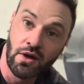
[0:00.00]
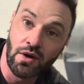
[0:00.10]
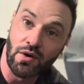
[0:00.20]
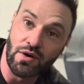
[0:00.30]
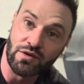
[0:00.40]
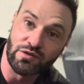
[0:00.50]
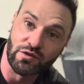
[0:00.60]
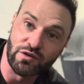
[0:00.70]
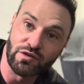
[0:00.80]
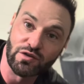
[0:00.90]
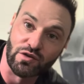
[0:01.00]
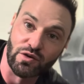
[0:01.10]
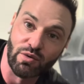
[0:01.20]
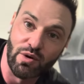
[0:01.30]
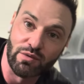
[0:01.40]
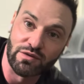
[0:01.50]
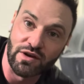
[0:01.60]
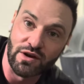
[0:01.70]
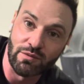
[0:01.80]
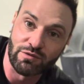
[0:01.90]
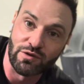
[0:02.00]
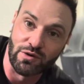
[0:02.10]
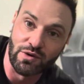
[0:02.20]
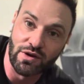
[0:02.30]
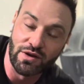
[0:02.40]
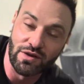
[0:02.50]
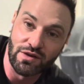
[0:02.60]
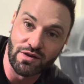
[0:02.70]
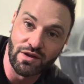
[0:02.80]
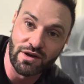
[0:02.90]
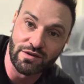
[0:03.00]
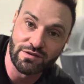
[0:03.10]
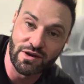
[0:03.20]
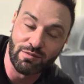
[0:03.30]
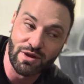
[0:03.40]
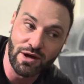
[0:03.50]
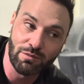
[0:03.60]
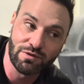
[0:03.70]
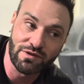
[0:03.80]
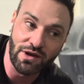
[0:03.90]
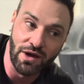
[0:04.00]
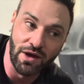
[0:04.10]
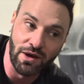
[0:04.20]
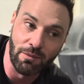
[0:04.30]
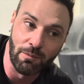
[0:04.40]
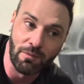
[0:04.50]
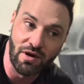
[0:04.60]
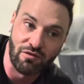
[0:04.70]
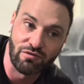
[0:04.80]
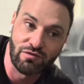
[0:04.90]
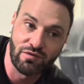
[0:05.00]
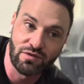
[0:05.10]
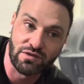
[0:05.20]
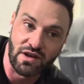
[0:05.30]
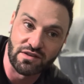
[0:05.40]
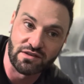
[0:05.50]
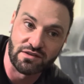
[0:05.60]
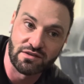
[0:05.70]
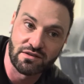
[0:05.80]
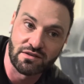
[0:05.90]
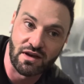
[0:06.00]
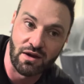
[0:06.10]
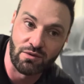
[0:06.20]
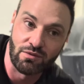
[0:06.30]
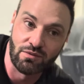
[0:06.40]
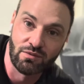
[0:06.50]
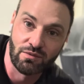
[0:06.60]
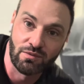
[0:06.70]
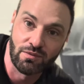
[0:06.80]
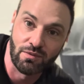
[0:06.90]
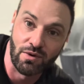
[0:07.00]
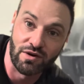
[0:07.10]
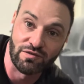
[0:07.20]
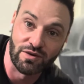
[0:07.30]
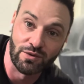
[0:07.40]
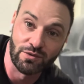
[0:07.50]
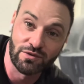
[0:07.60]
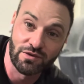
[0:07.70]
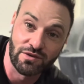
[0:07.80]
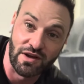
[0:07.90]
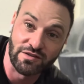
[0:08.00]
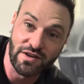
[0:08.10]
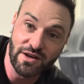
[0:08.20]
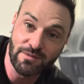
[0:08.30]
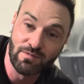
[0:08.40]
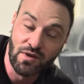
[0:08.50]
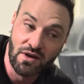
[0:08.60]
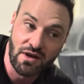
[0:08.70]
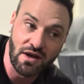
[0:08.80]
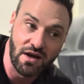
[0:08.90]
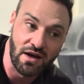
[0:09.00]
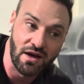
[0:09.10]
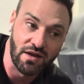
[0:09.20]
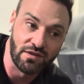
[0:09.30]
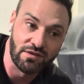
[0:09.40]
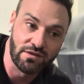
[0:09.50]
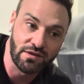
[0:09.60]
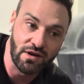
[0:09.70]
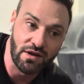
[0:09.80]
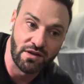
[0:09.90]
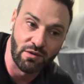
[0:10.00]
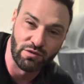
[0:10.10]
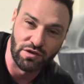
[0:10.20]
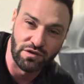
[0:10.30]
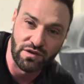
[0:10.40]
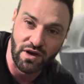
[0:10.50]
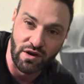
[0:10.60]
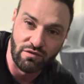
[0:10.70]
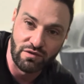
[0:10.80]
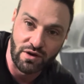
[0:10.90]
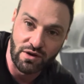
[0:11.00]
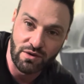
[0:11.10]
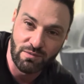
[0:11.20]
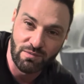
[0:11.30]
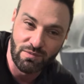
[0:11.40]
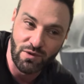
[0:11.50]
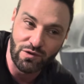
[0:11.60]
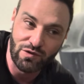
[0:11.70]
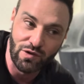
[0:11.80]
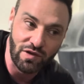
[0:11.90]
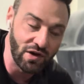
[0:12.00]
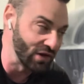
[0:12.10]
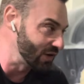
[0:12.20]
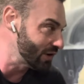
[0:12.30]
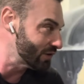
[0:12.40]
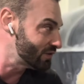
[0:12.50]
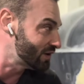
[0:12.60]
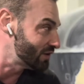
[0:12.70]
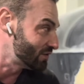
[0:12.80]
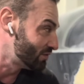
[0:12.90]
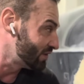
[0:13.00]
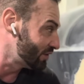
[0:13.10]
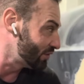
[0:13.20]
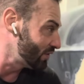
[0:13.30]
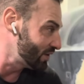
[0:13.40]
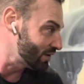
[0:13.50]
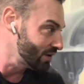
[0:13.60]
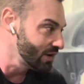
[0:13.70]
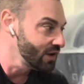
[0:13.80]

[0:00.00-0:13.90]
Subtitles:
Alright, so just to show you what I was getting up to in that time lapse, I've sanded down what I'd filled last night, and that was just kind of like not too thick a layer to get some filler on there,